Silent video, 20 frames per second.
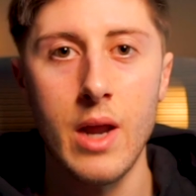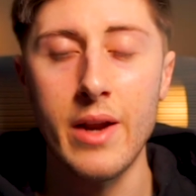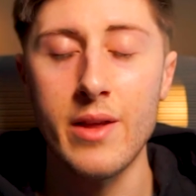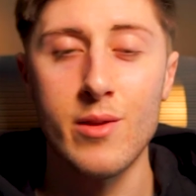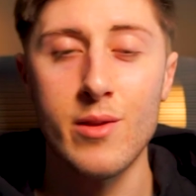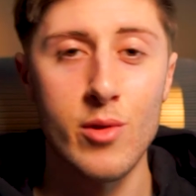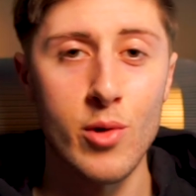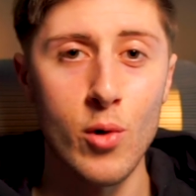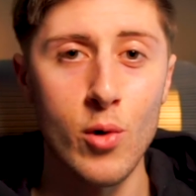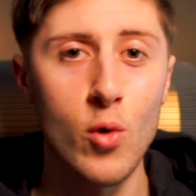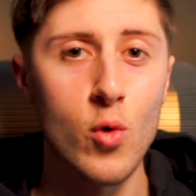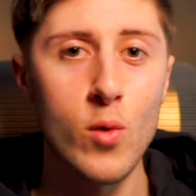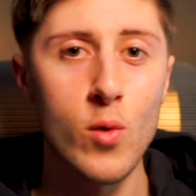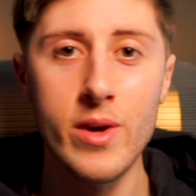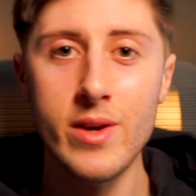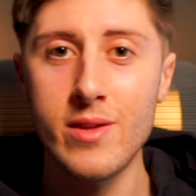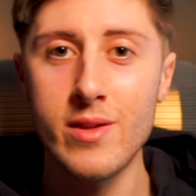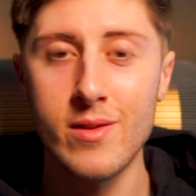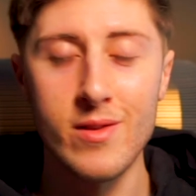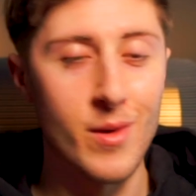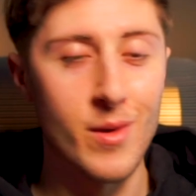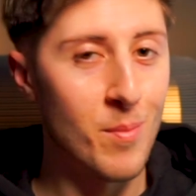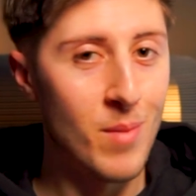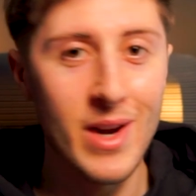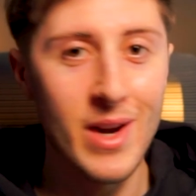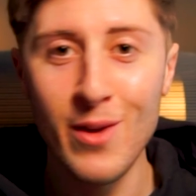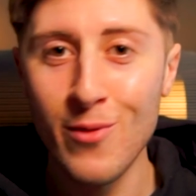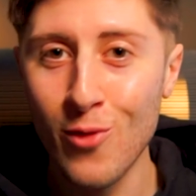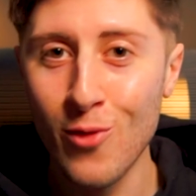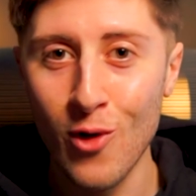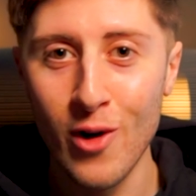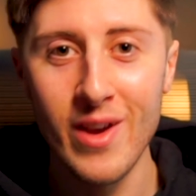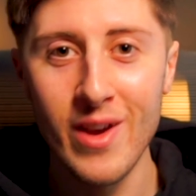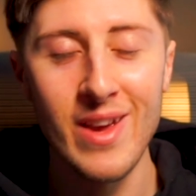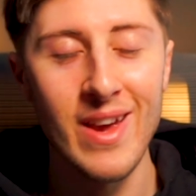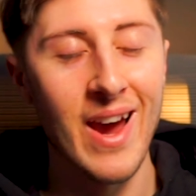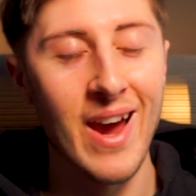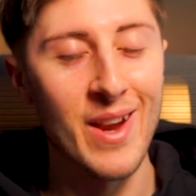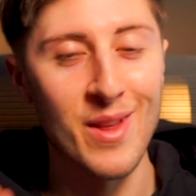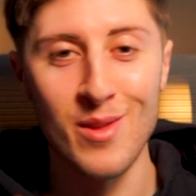this tool is completely free
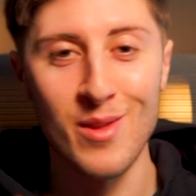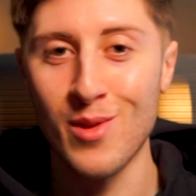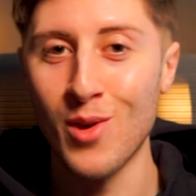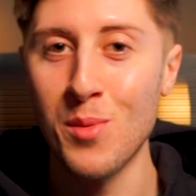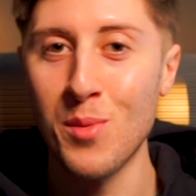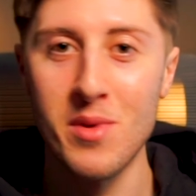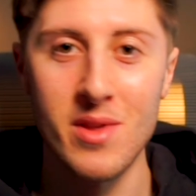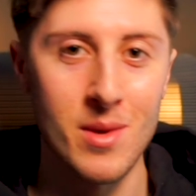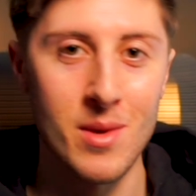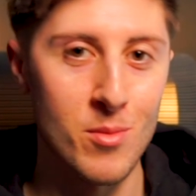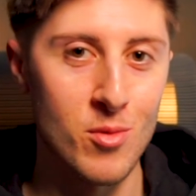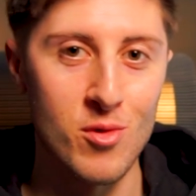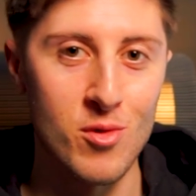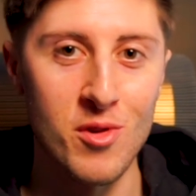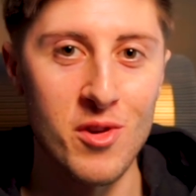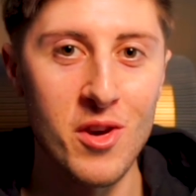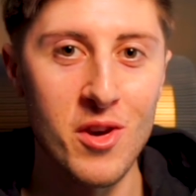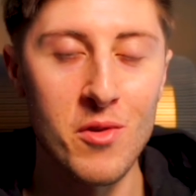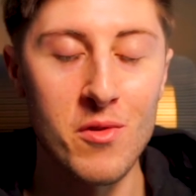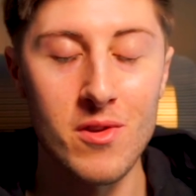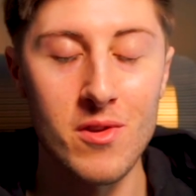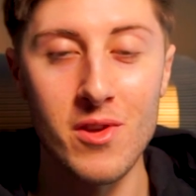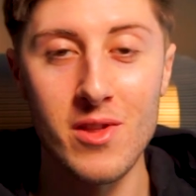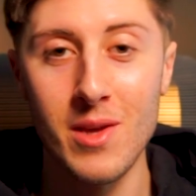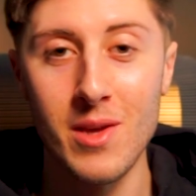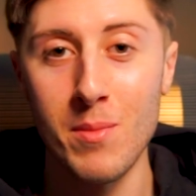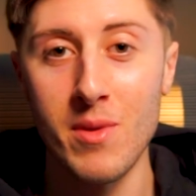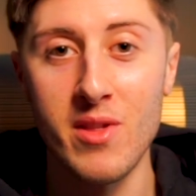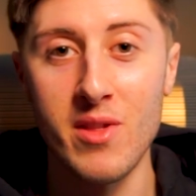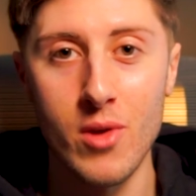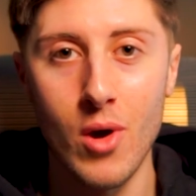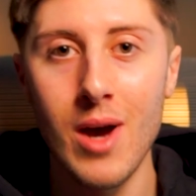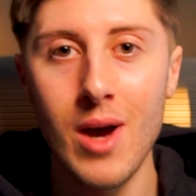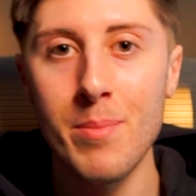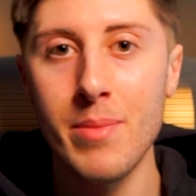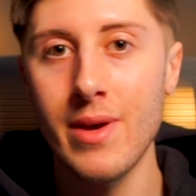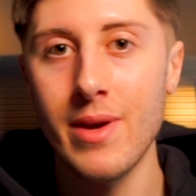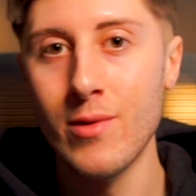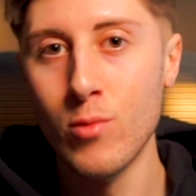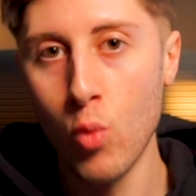and it's super simple to use. Just simply
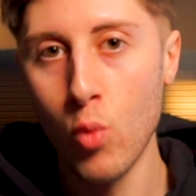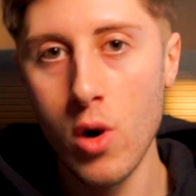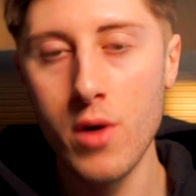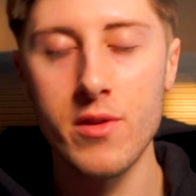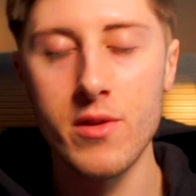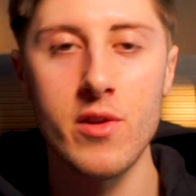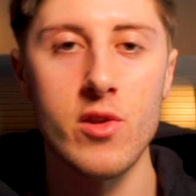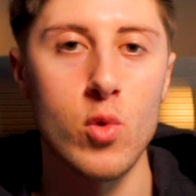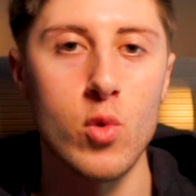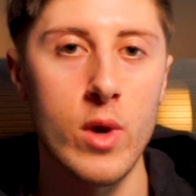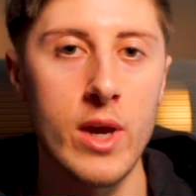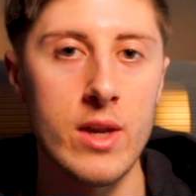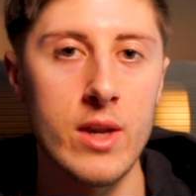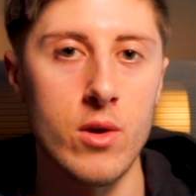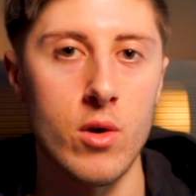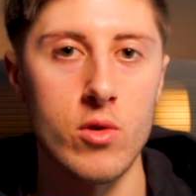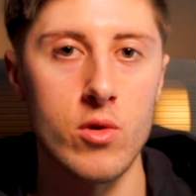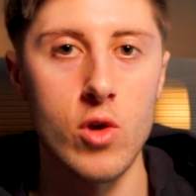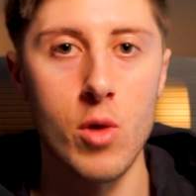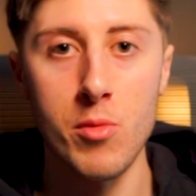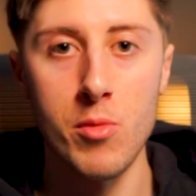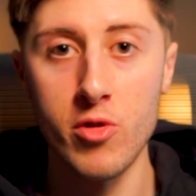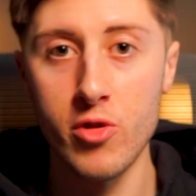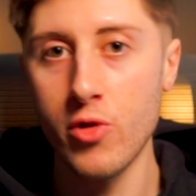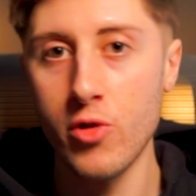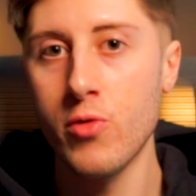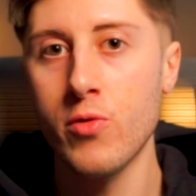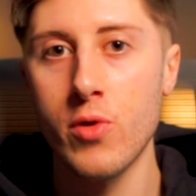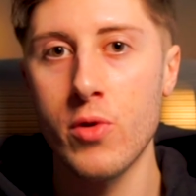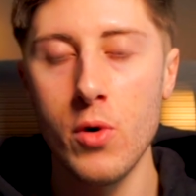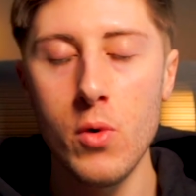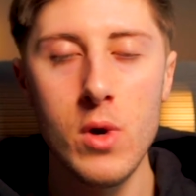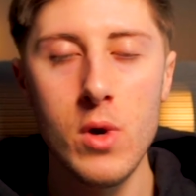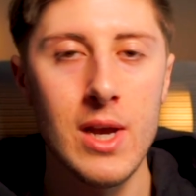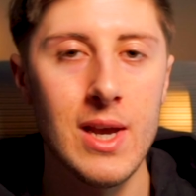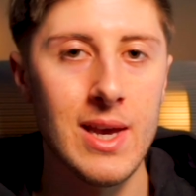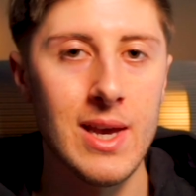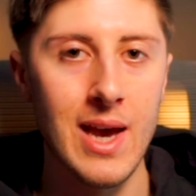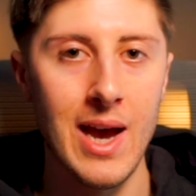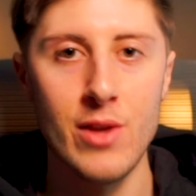type in whattotweet.com on Google
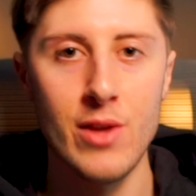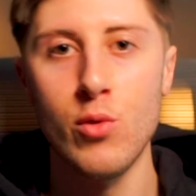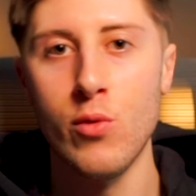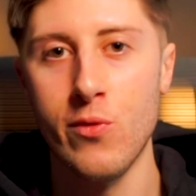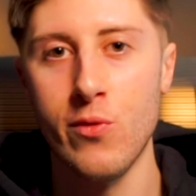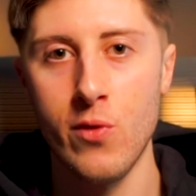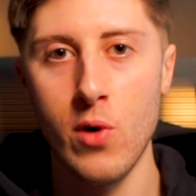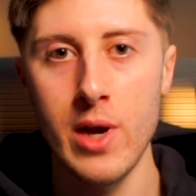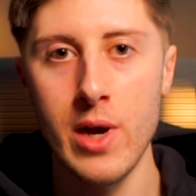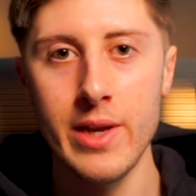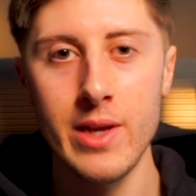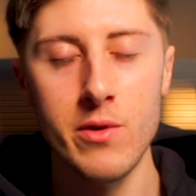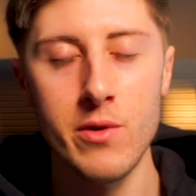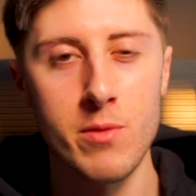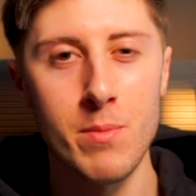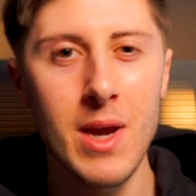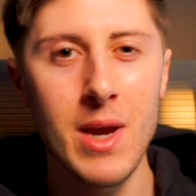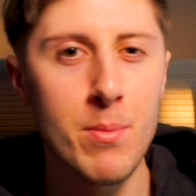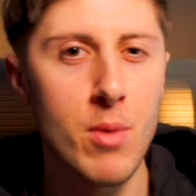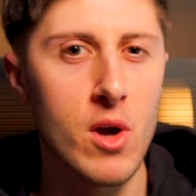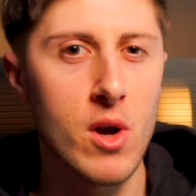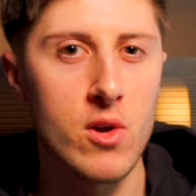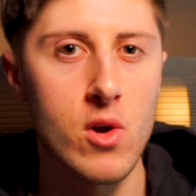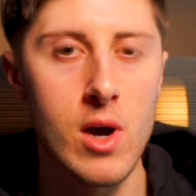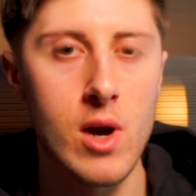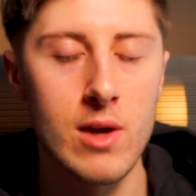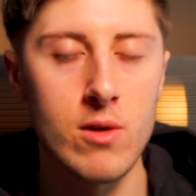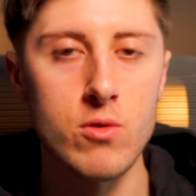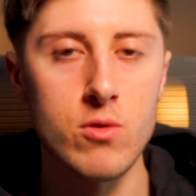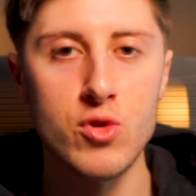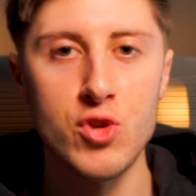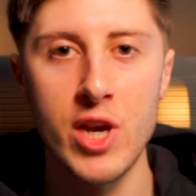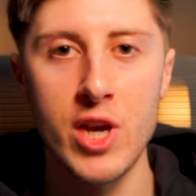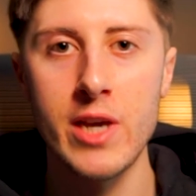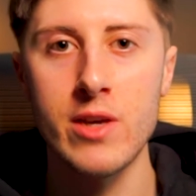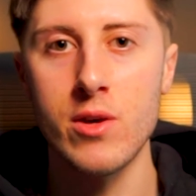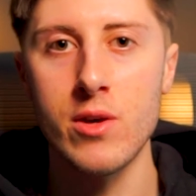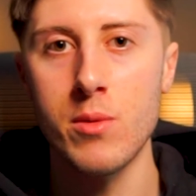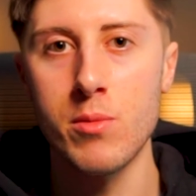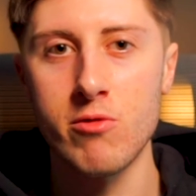and you'll find it. It was made by a guy called
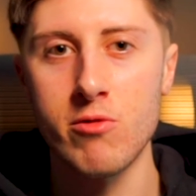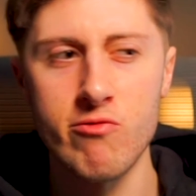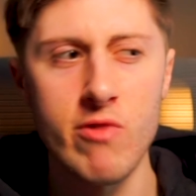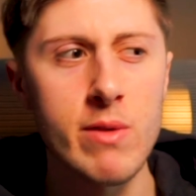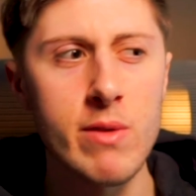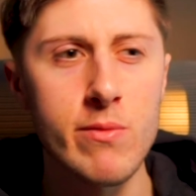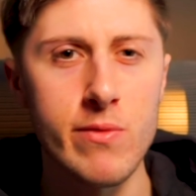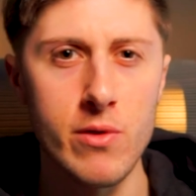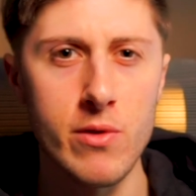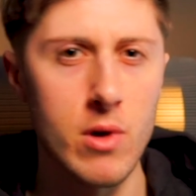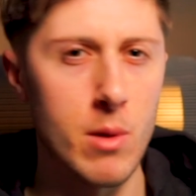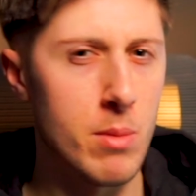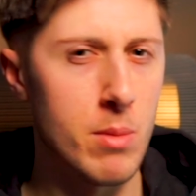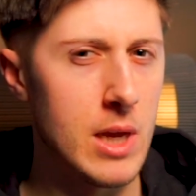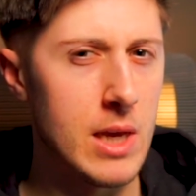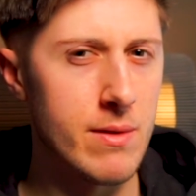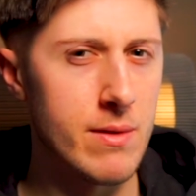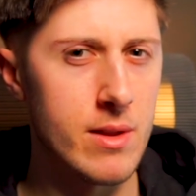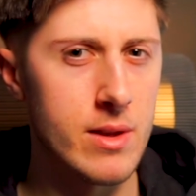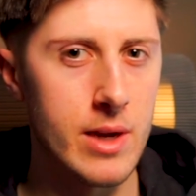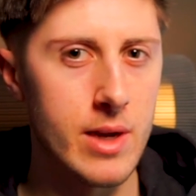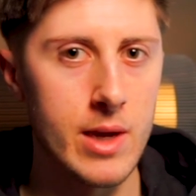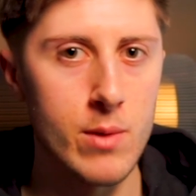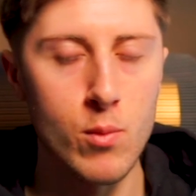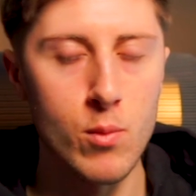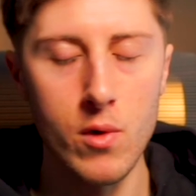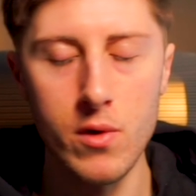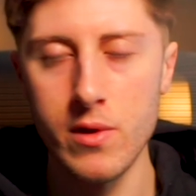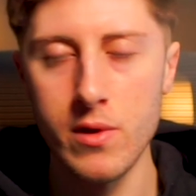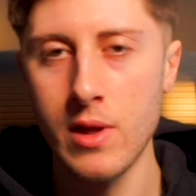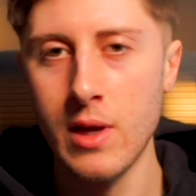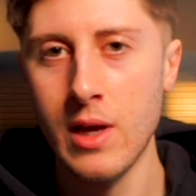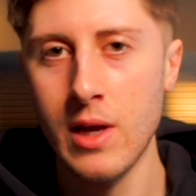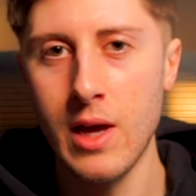Jacob Greenfield, I believe his name was.